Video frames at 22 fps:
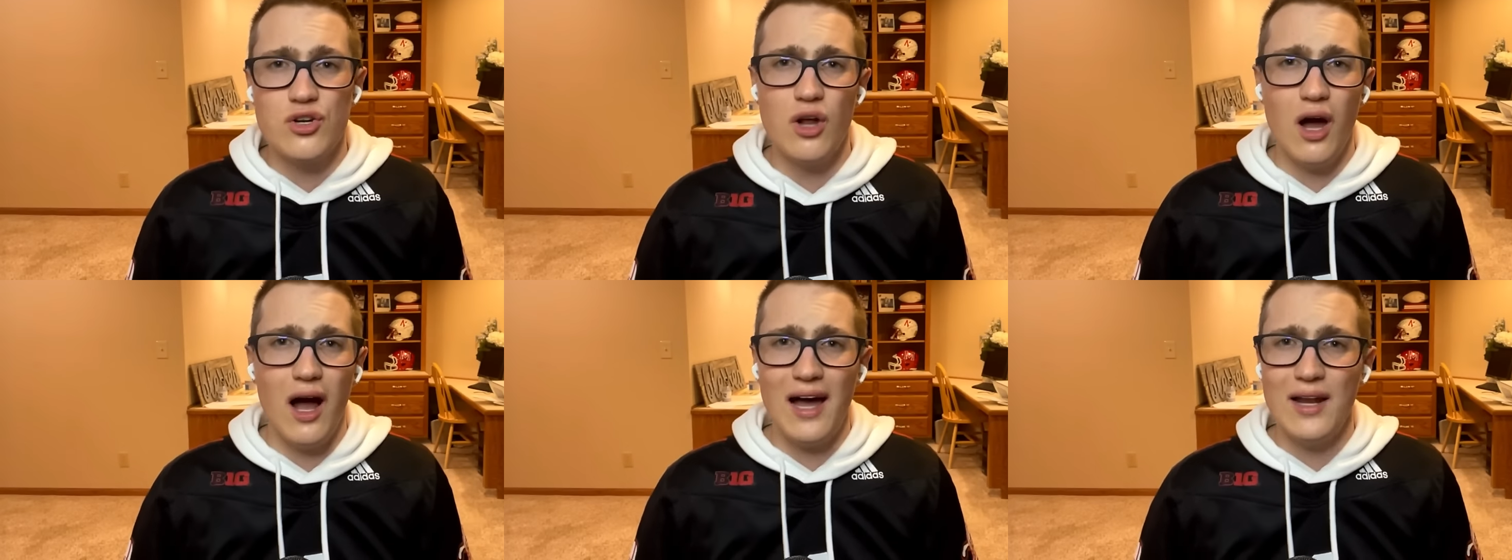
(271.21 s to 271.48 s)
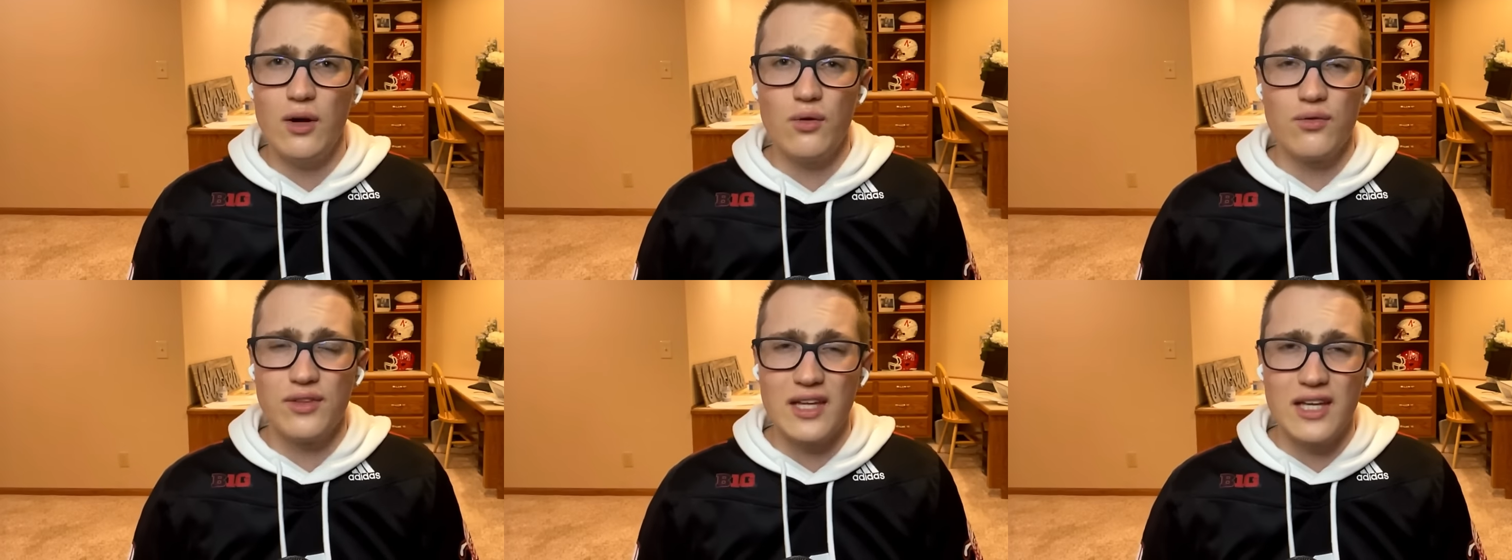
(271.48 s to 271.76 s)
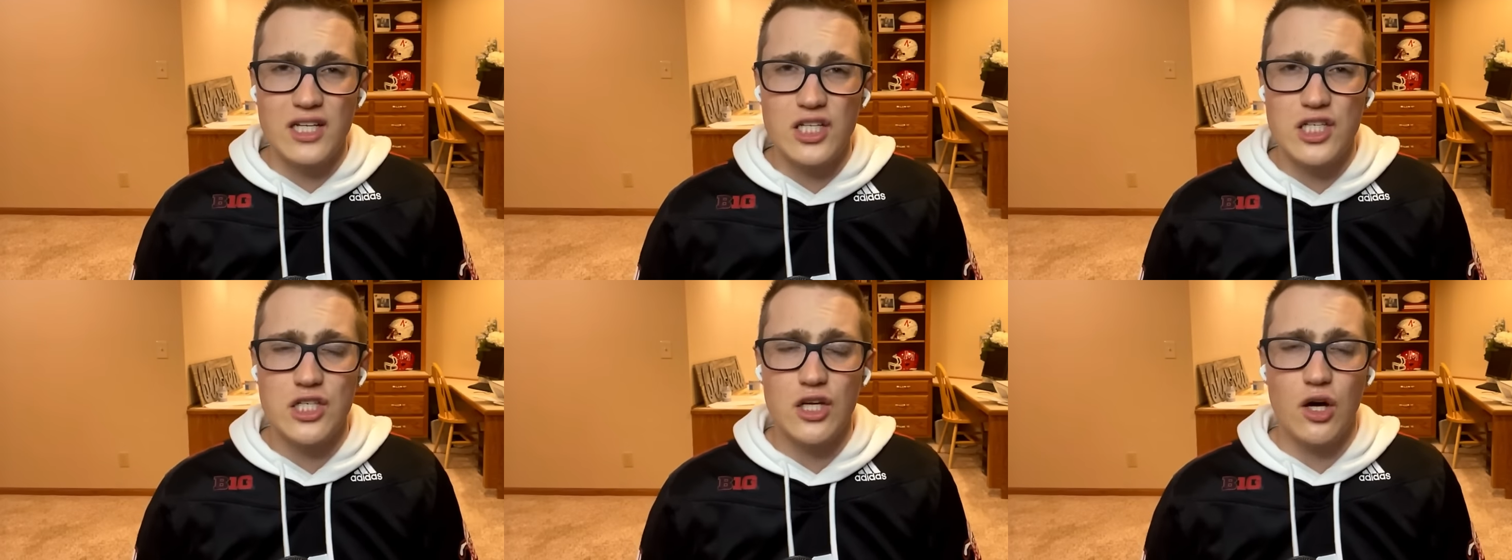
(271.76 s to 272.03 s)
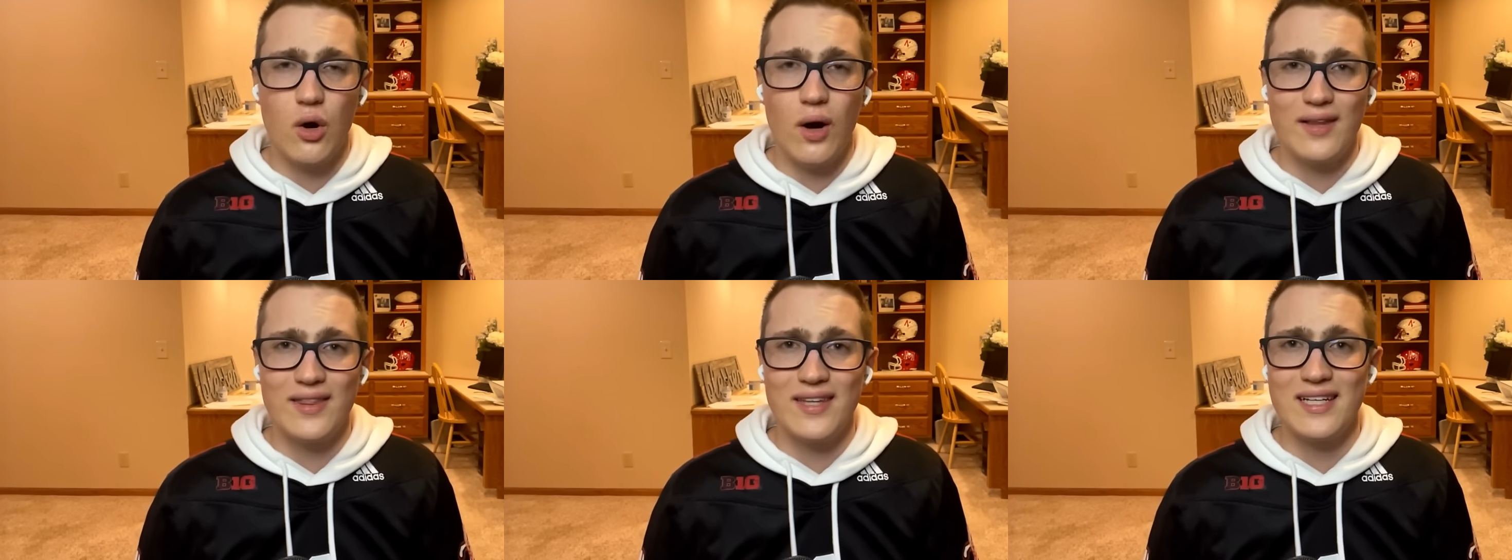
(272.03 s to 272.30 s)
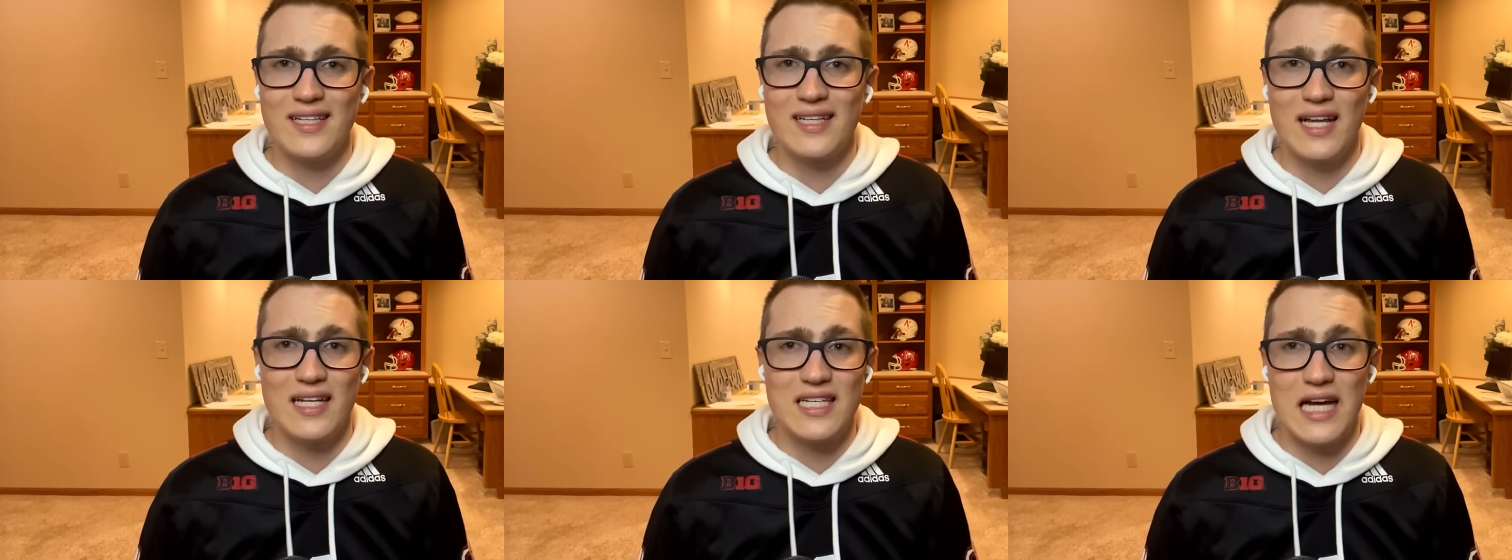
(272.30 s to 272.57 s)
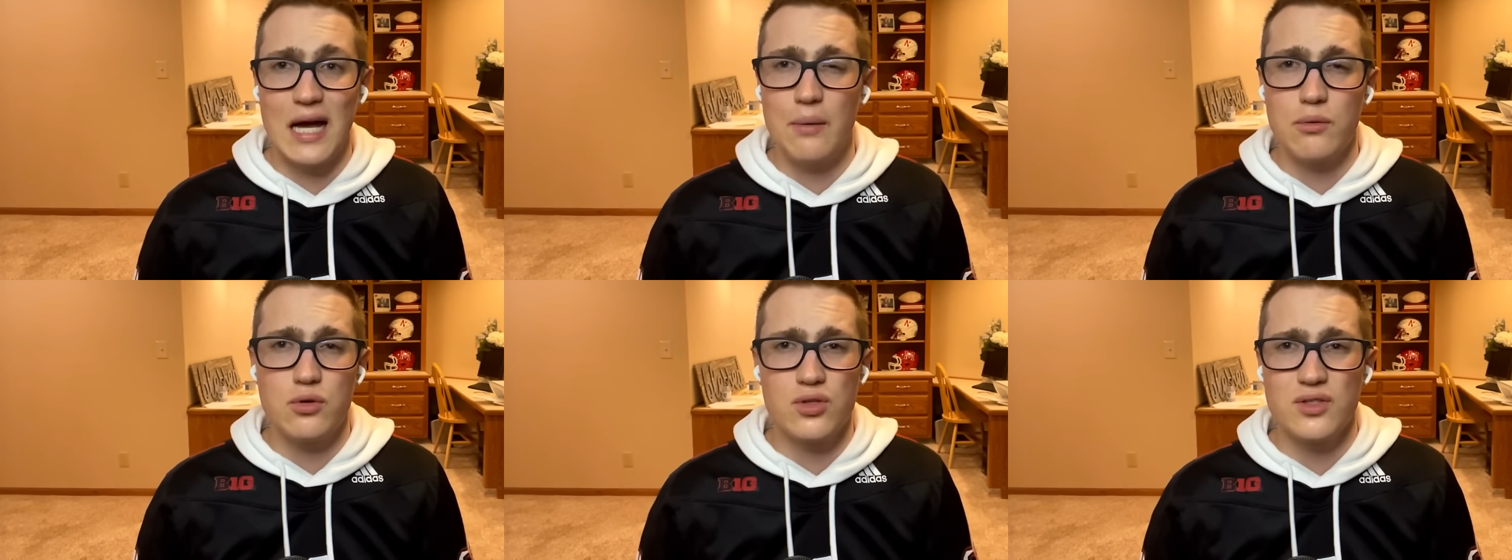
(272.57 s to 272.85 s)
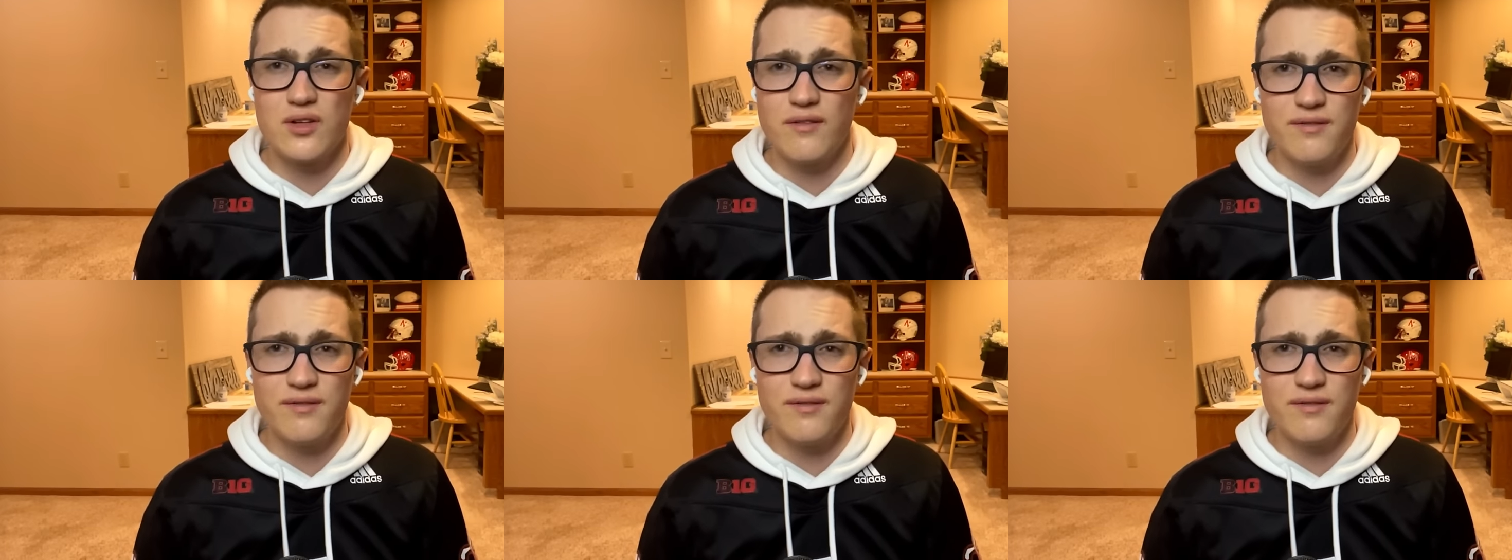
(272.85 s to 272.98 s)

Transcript: I don't think so. I think Glenn Thomas was a